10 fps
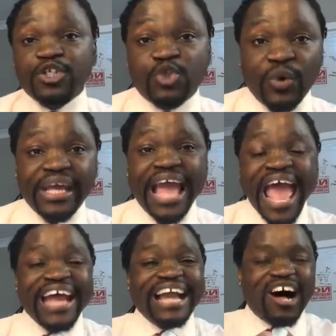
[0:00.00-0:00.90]
are doing.
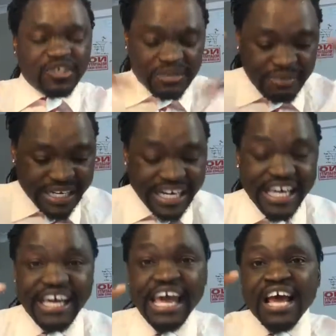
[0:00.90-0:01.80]
And
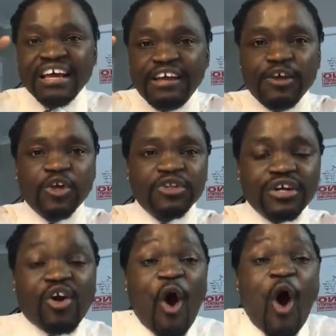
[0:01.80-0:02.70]
ultimately, you know,
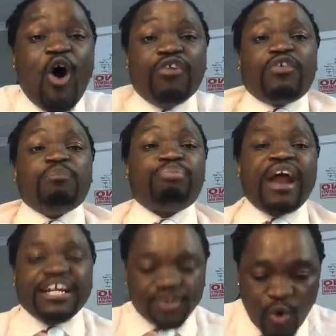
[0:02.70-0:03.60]
the core of your
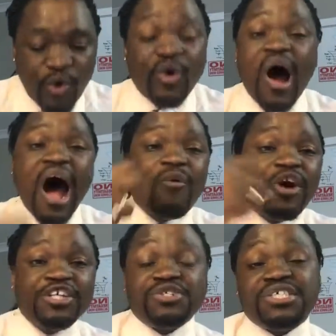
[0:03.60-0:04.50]
brand, who you are,
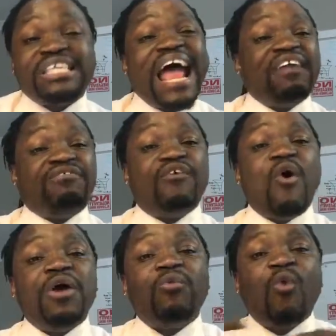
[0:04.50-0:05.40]
what you stand
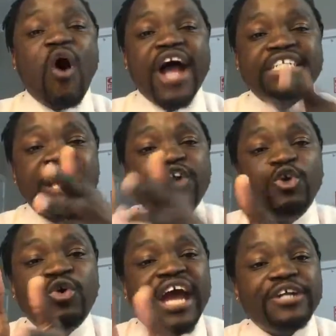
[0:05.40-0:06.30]
for, and what
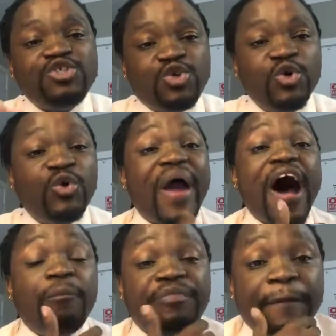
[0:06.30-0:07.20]
you can do to
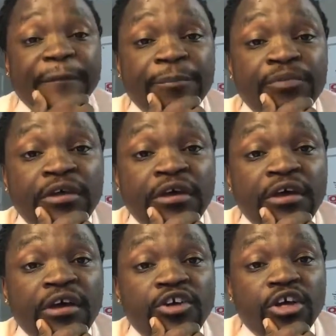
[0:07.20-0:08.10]
help them.
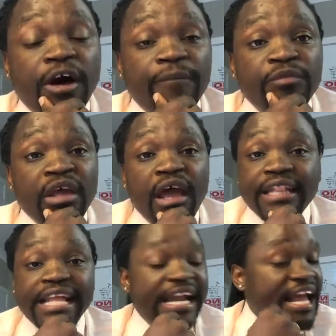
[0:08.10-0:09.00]
You know?
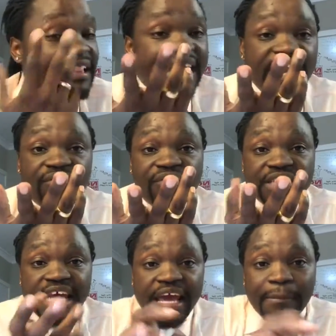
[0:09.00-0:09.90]
And then at the end of the
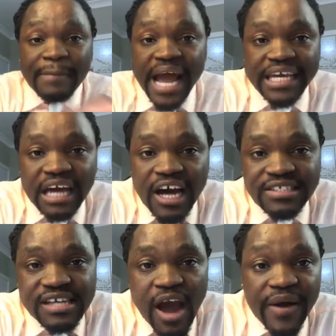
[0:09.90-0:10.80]
day, Mike,
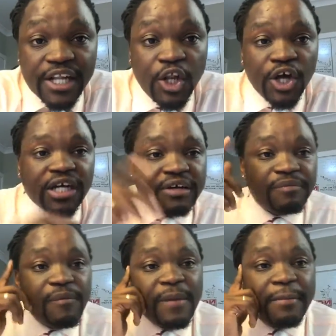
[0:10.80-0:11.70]
how's it going? Luke,
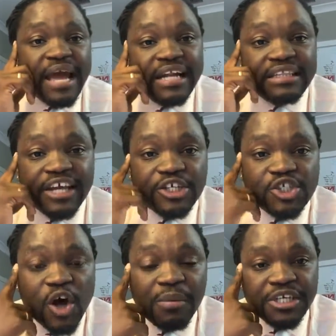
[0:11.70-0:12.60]
my man, thank you
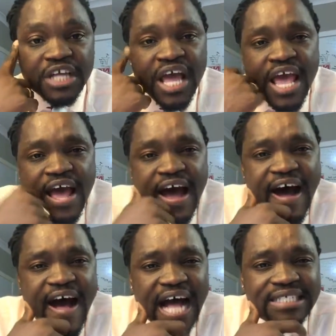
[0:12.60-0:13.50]
so much.
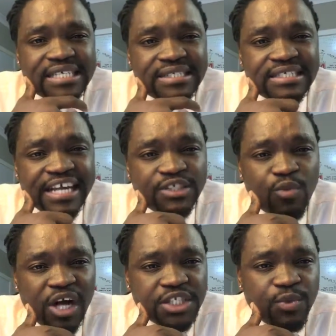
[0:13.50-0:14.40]
Uh, Ansley says,
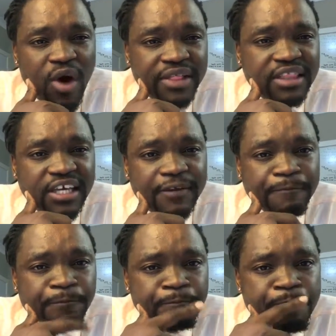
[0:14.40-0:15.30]
what's one
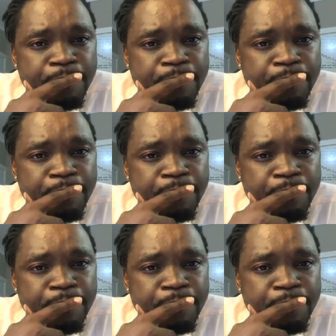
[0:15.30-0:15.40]
thing